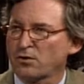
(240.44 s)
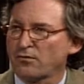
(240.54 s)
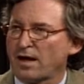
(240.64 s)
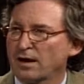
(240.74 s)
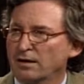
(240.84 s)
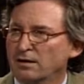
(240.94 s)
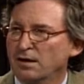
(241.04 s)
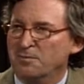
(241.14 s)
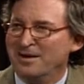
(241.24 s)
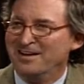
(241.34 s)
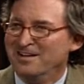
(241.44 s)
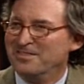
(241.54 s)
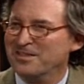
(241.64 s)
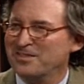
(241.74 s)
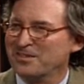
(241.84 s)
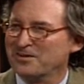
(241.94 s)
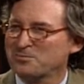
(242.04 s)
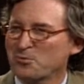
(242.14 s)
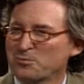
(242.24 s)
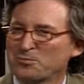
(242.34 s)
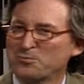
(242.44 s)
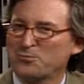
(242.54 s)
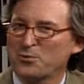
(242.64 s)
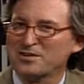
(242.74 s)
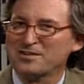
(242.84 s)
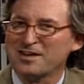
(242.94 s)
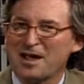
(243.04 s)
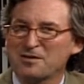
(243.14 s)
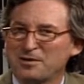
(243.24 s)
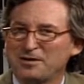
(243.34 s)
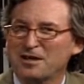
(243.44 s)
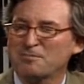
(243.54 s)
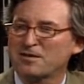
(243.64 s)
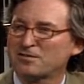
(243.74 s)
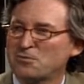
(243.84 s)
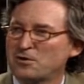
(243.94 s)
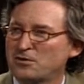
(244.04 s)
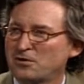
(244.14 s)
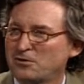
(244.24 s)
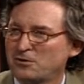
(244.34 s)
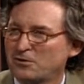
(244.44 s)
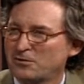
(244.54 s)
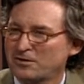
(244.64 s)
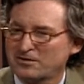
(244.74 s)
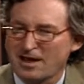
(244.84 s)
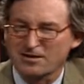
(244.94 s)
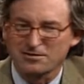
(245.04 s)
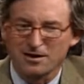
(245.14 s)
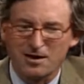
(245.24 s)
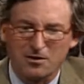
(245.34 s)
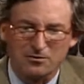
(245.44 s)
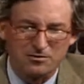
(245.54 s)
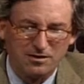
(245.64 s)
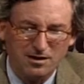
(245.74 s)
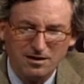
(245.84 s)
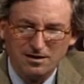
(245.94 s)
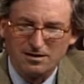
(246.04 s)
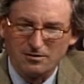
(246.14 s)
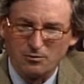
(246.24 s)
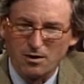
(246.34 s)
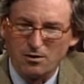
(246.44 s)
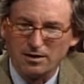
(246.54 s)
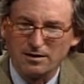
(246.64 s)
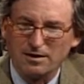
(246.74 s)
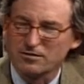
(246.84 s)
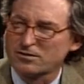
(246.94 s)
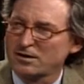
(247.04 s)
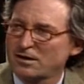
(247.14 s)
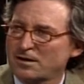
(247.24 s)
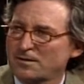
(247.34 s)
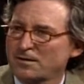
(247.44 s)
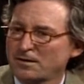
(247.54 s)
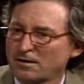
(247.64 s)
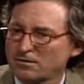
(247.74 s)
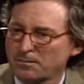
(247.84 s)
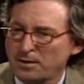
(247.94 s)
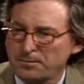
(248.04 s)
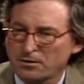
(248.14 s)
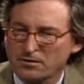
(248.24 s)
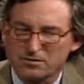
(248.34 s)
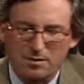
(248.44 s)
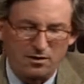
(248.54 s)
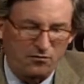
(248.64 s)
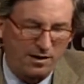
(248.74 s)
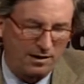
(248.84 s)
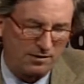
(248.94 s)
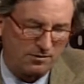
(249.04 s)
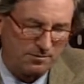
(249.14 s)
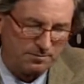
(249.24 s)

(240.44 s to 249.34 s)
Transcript: profiling. I mean, there's more prison time to be done by someone who exacts the laws wrongly against the people, hurt somebody's feelings.